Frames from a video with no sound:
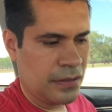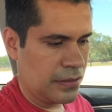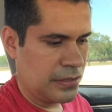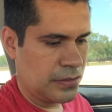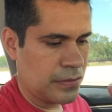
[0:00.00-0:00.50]

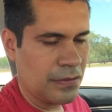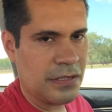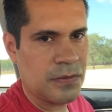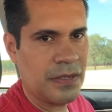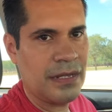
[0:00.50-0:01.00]
those
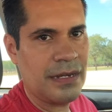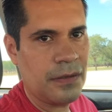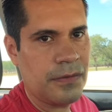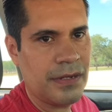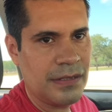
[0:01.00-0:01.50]
coolers with the
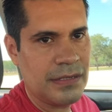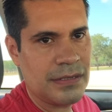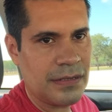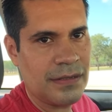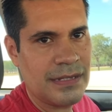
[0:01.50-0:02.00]

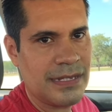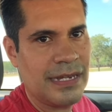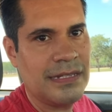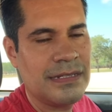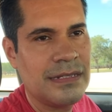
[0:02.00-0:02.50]
wheels on the
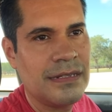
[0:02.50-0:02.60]
side.